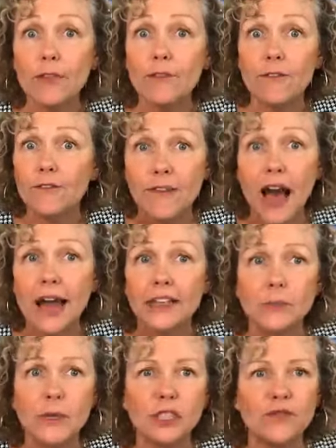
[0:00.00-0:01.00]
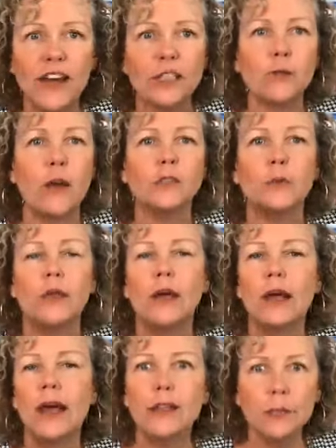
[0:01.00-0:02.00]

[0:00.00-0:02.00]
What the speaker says: with fat, as much fat as possible.